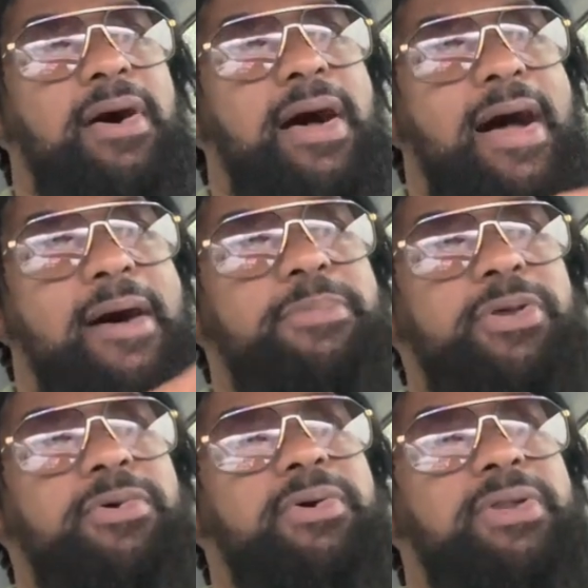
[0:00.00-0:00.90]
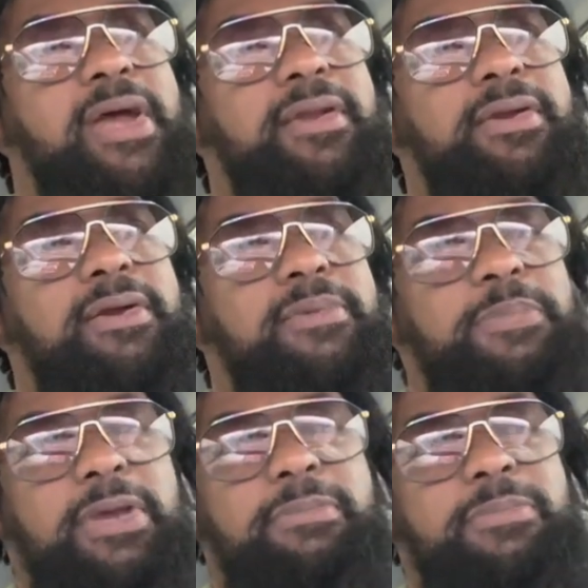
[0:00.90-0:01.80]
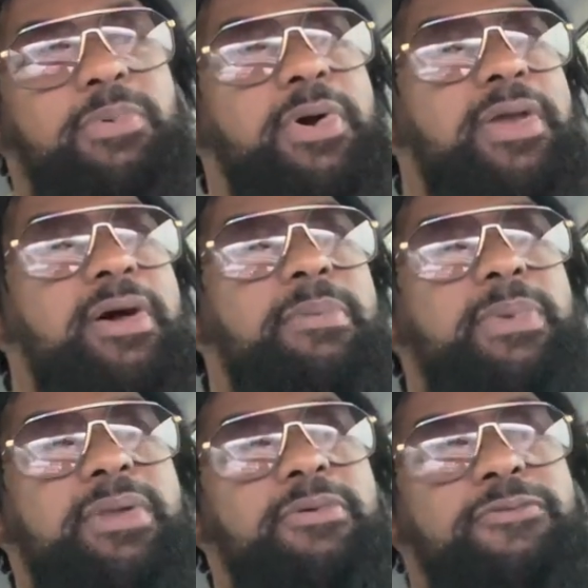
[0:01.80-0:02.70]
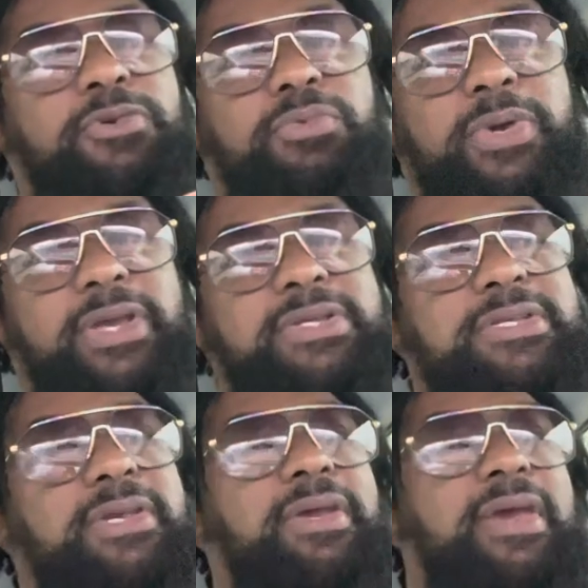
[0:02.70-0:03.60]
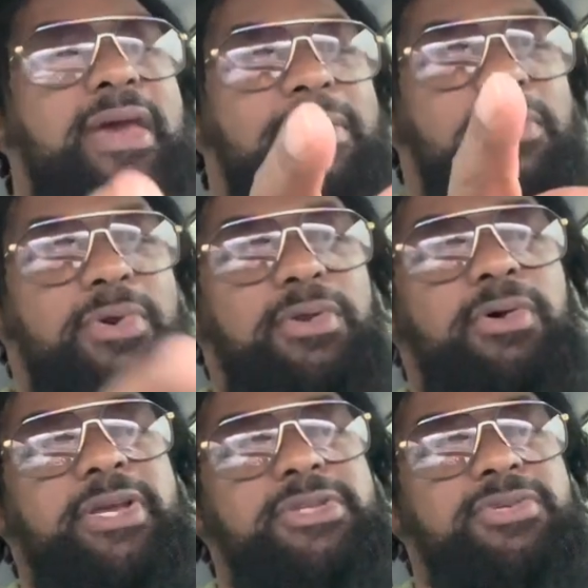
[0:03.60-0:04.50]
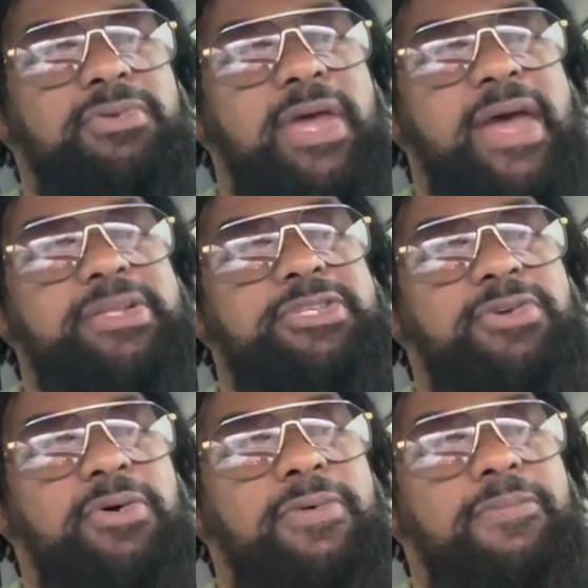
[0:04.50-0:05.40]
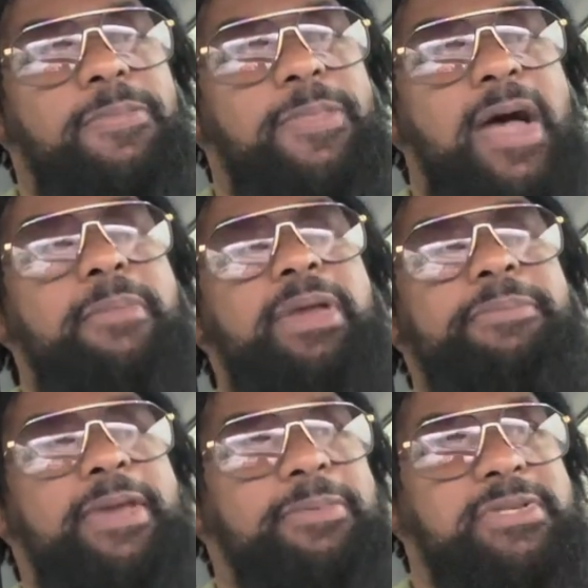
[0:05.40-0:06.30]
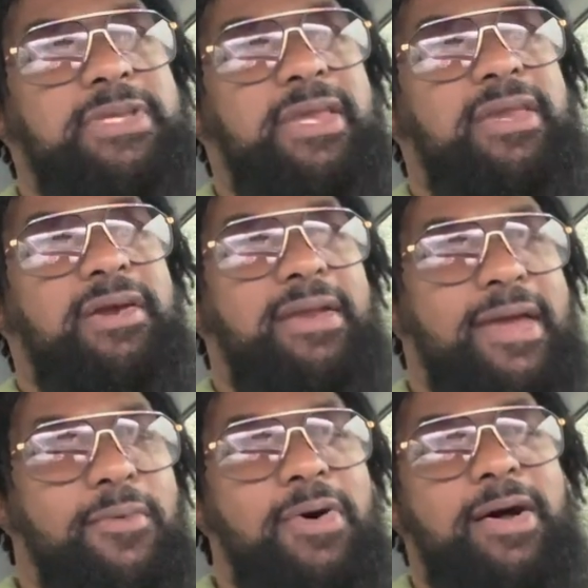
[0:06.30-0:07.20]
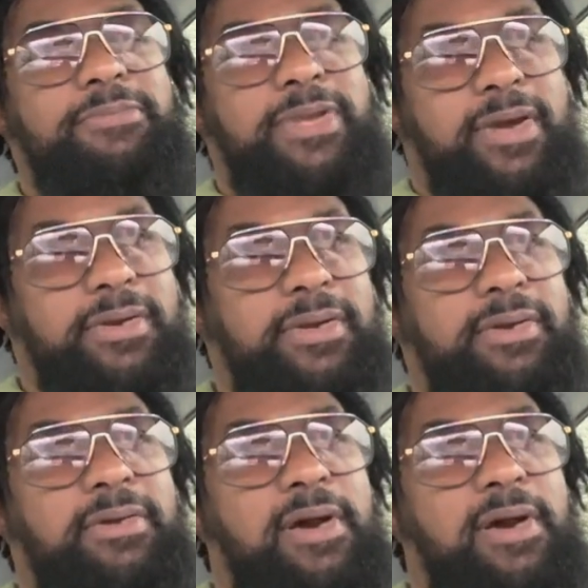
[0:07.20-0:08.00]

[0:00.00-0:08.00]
I'll be going down there to pick my boy up in a few weeks, and I'm going to look into that, so I may be able to take care of that while I'm down there.